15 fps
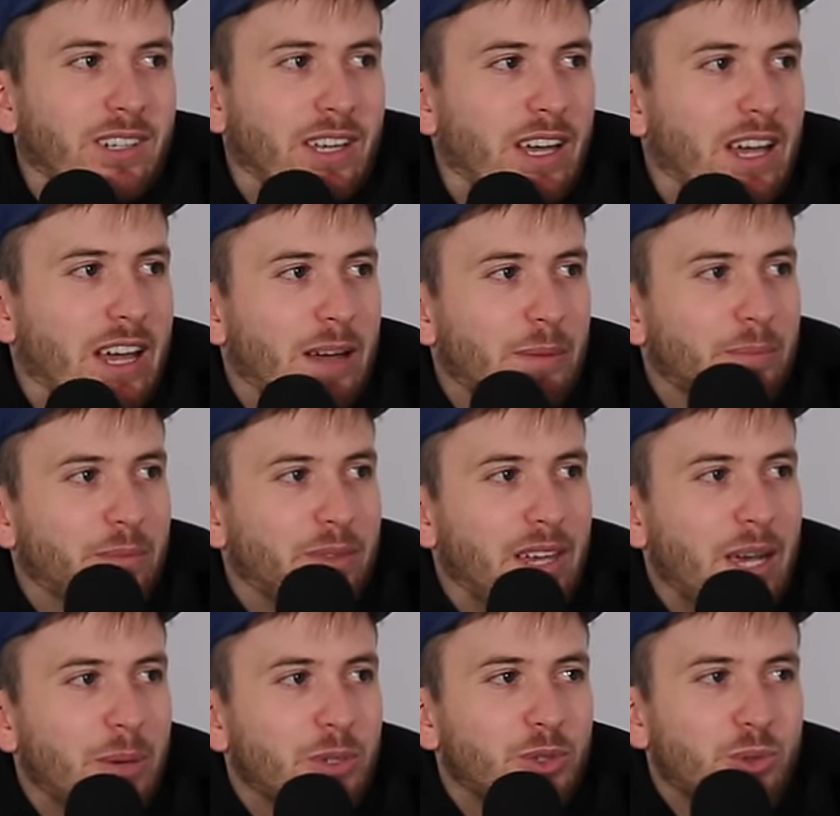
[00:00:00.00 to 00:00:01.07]

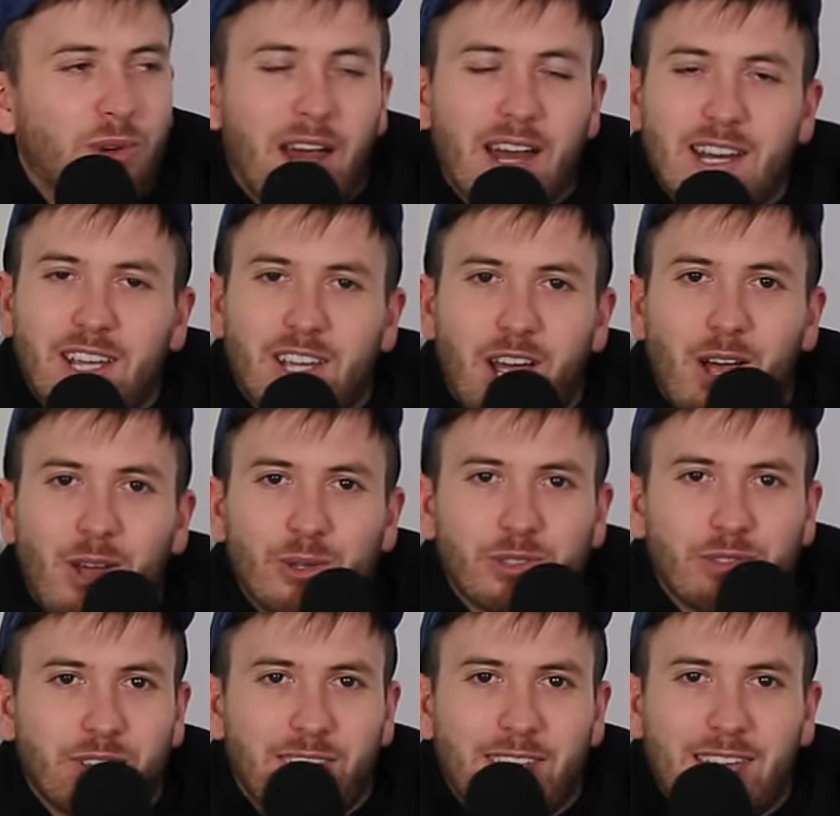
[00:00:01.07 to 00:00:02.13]
It was raining goals for